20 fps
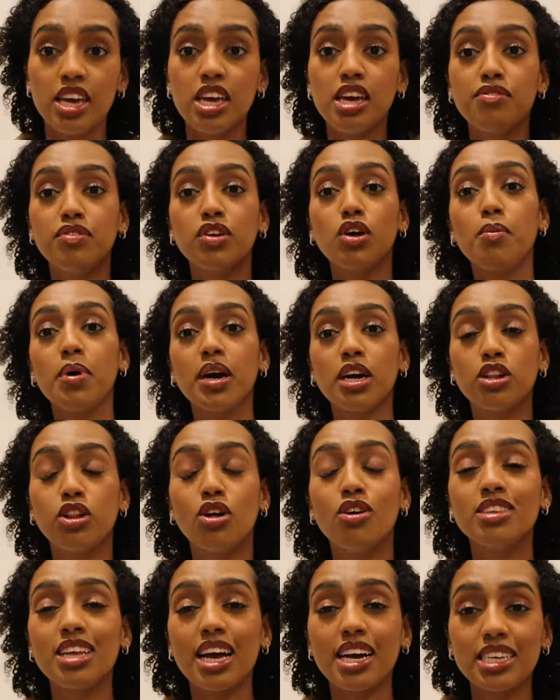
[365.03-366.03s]
Even on my
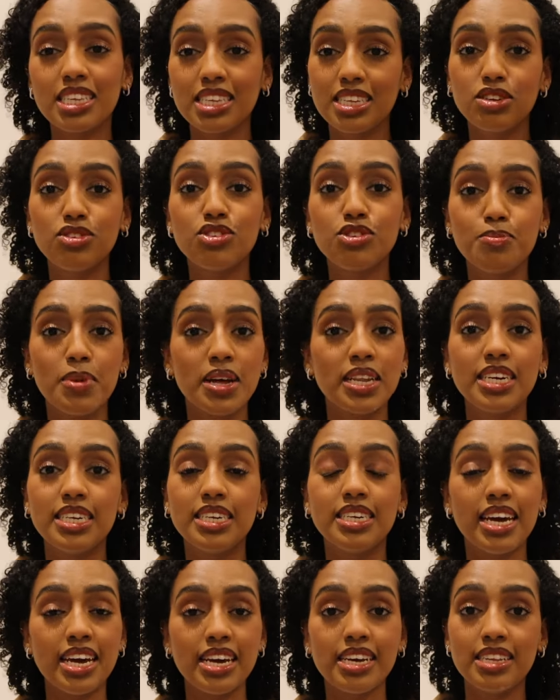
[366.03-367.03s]
clothes, I can still smell
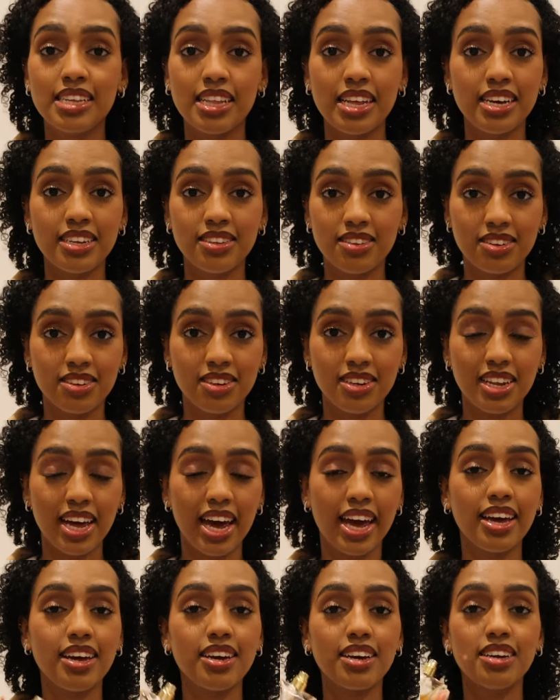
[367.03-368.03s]
it days later.
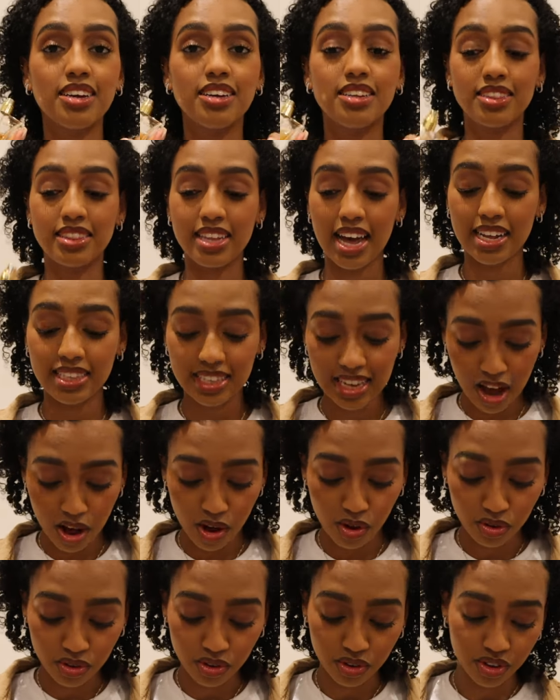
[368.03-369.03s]
Like, that's
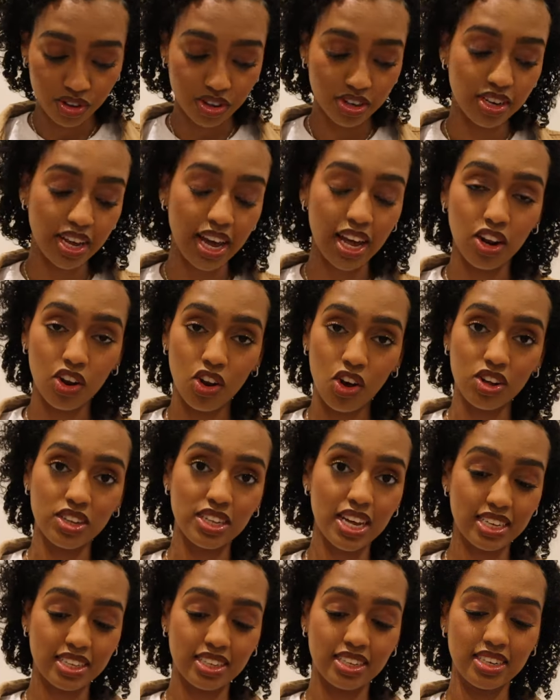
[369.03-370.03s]
how good and
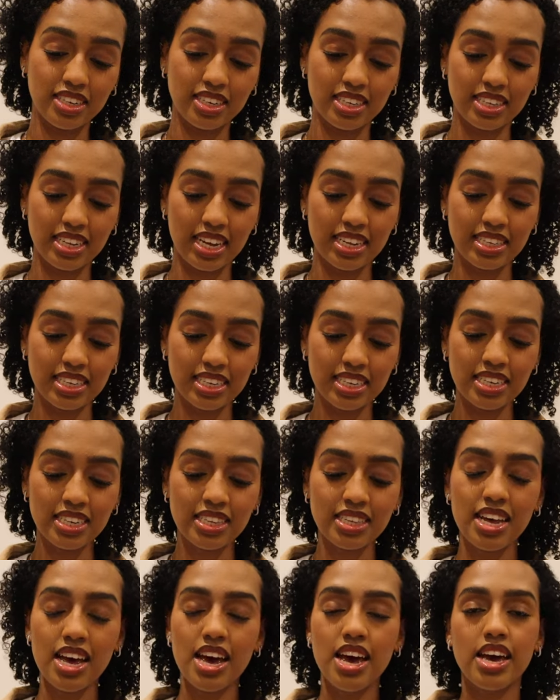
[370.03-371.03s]
long-lasting the scent
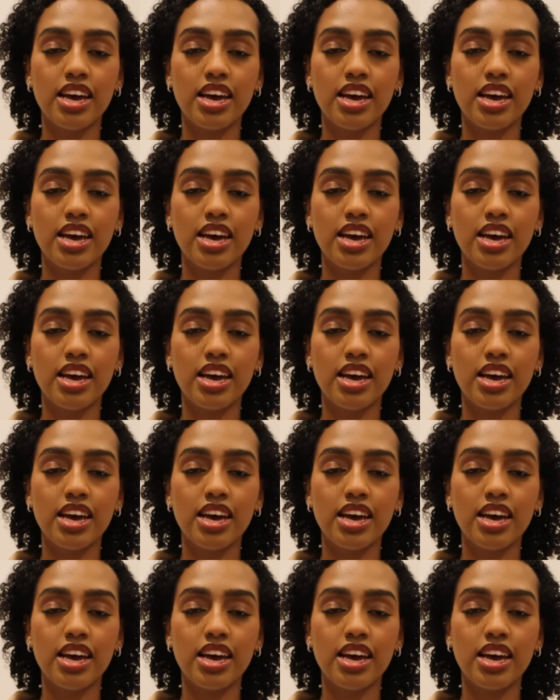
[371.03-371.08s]
is.